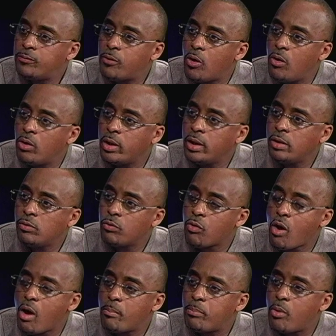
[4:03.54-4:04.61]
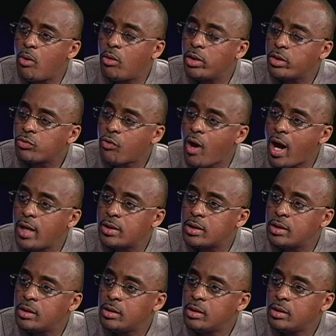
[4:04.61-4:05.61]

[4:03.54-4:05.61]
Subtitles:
falling. Ron Paul is rising.